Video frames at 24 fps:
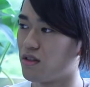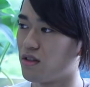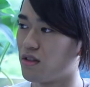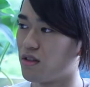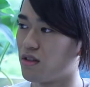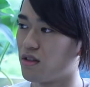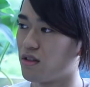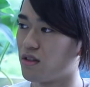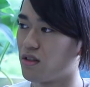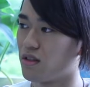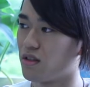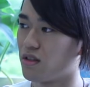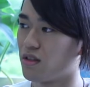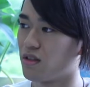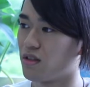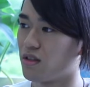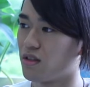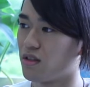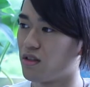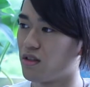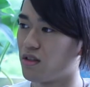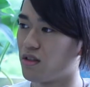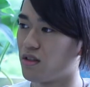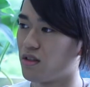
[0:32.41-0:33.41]

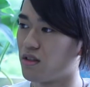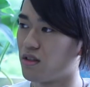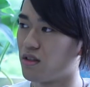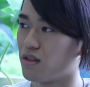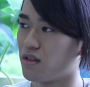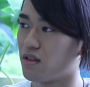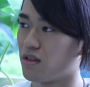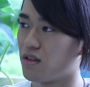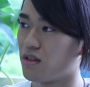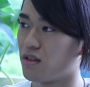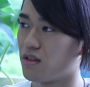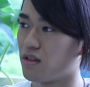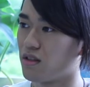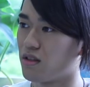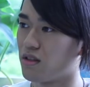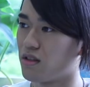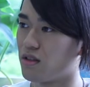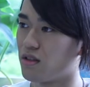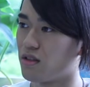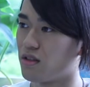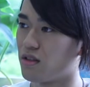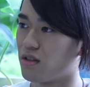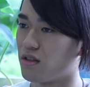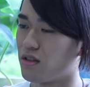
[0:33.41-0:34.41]

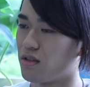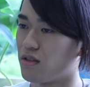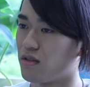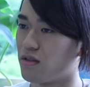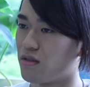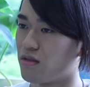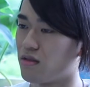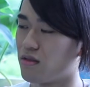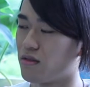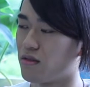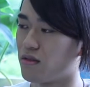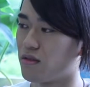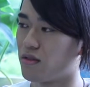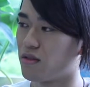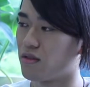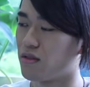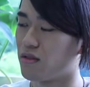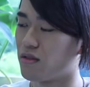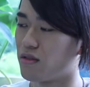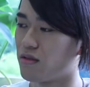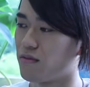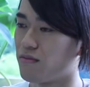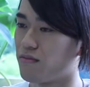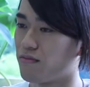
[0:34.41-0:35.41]

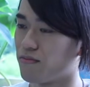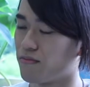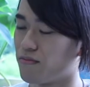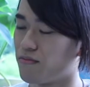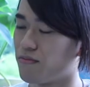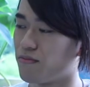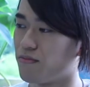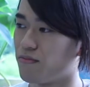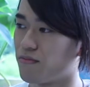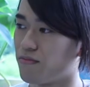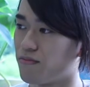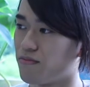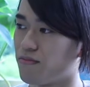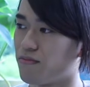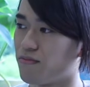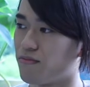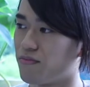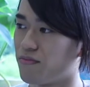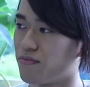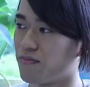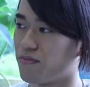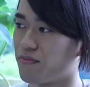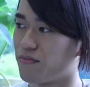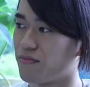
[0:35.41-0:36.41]

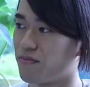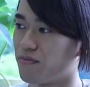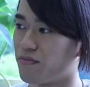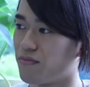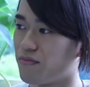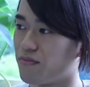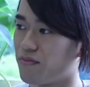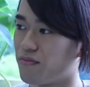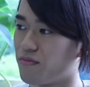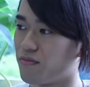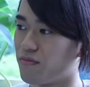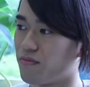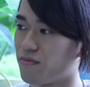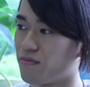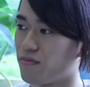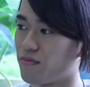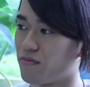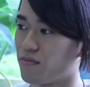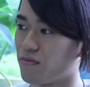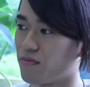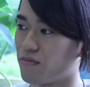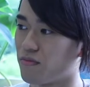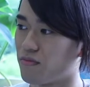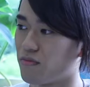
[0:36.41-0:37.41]

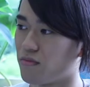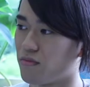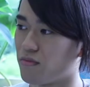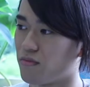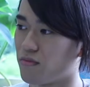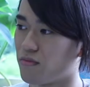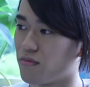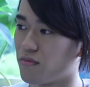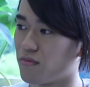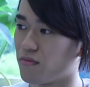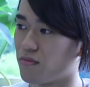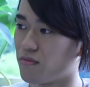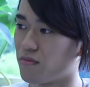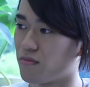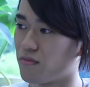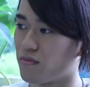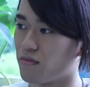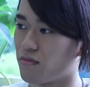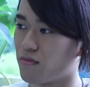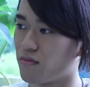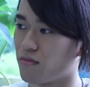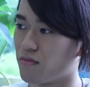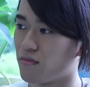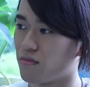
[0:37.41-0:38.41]

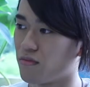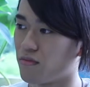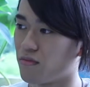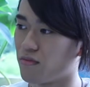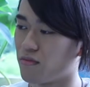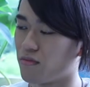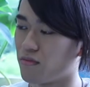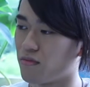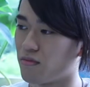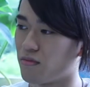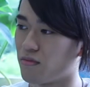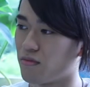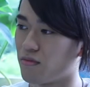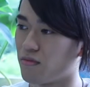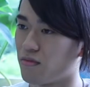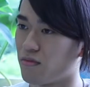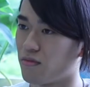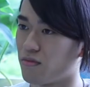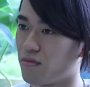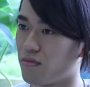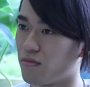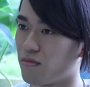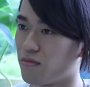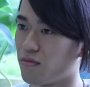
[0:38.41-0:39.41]

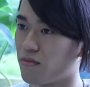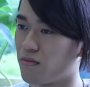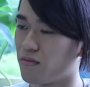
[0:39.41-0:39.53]
No words are spoken by the person on screen.